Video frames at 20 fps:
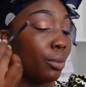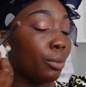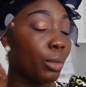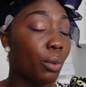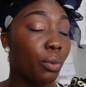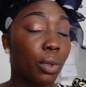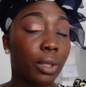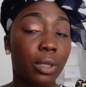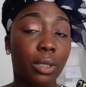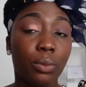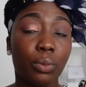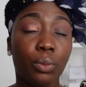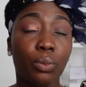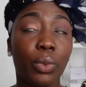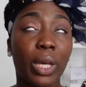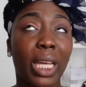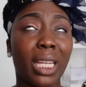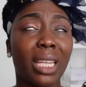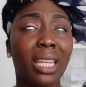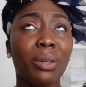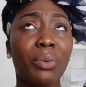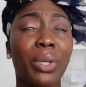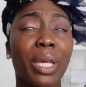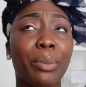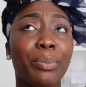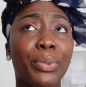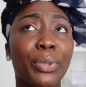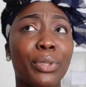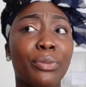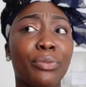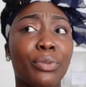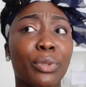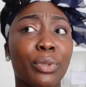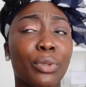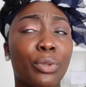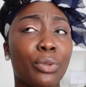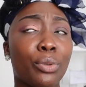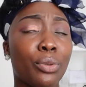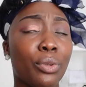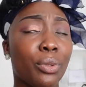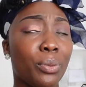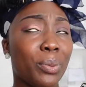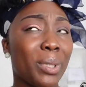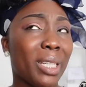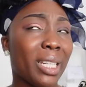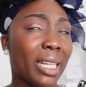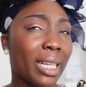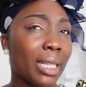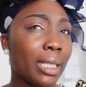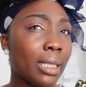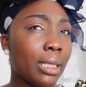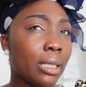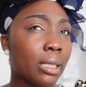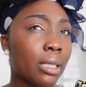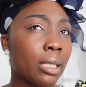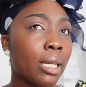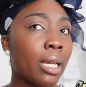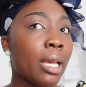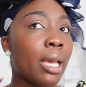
We want, we had, I think we had booked for two, three nights.